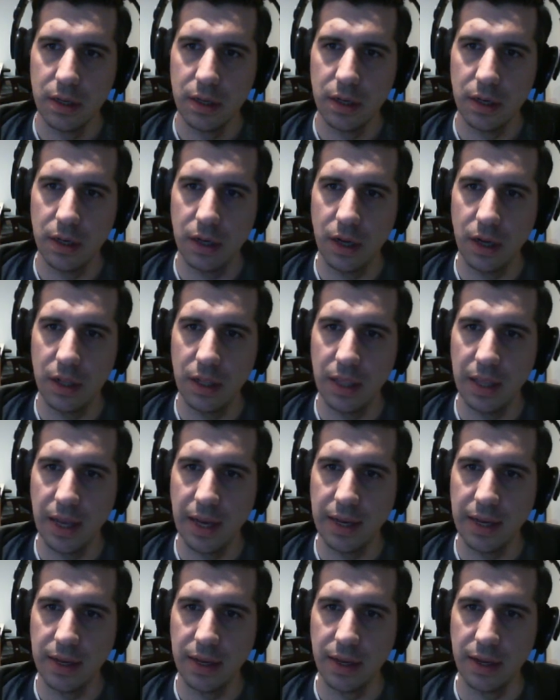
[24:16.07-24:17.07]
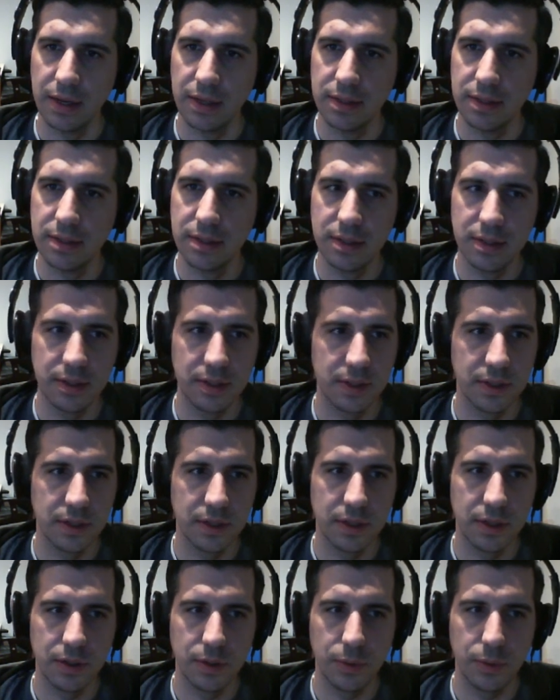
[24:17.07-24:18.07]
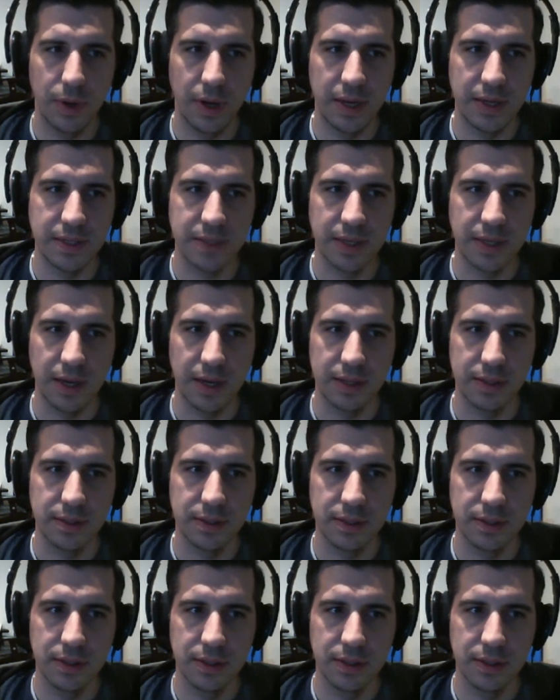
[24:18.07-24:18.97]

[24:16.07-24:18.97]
not liking it. Why is that?